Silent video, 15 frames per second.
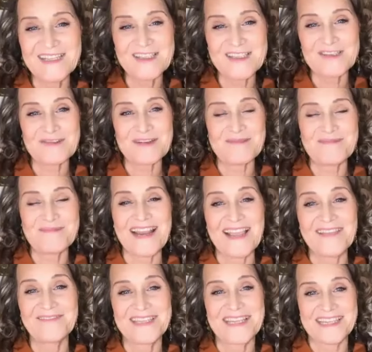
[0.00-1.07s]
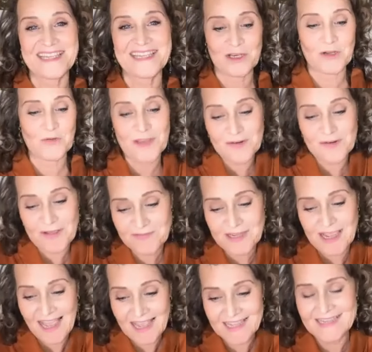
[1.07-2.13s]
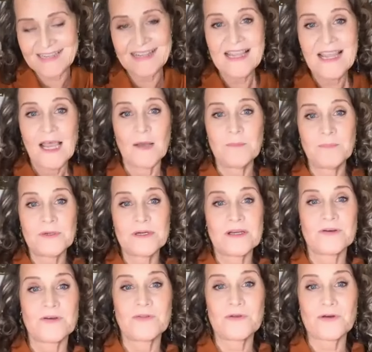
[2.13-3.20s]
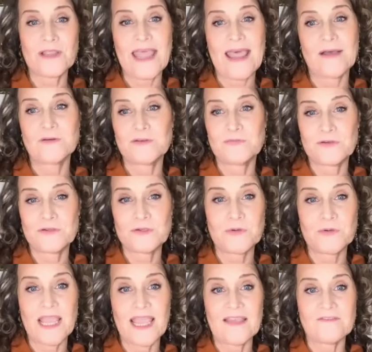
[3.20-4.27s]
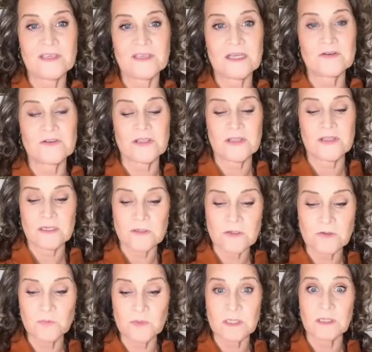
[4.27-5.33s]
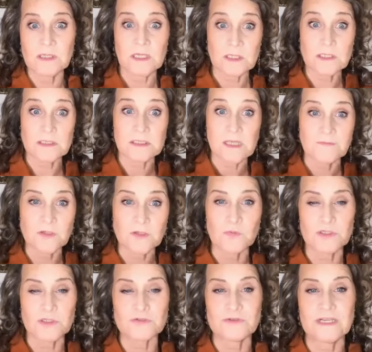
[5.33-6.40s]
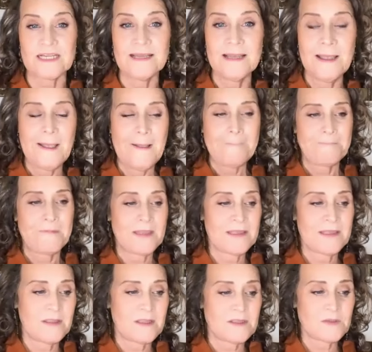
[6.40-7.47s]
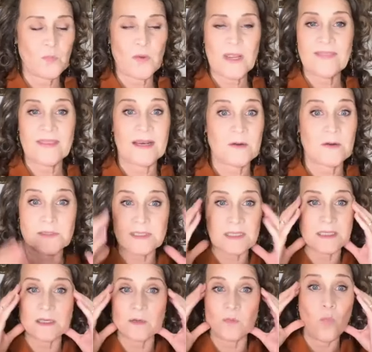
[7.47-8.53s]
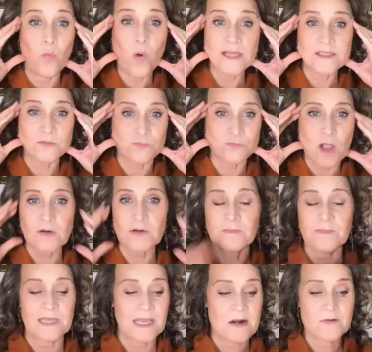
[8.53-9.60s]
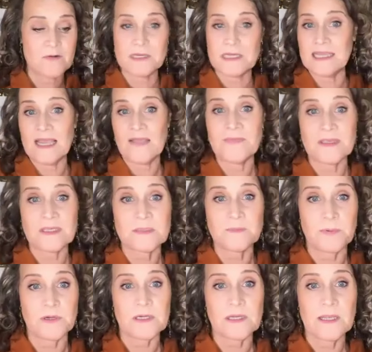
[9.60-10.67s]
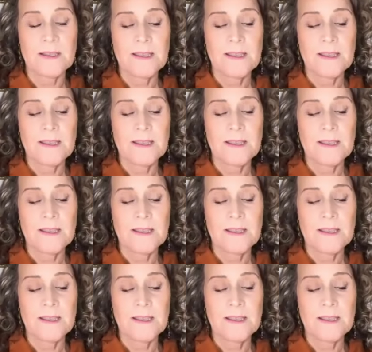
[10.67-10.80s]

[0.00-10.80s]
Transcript: extreme that I've done it. You know, they don't have to hide a book under their couch for 2.5 years and then do it like self-torturing in this way that I was thinking, what's wrong with me? I don't even get this book.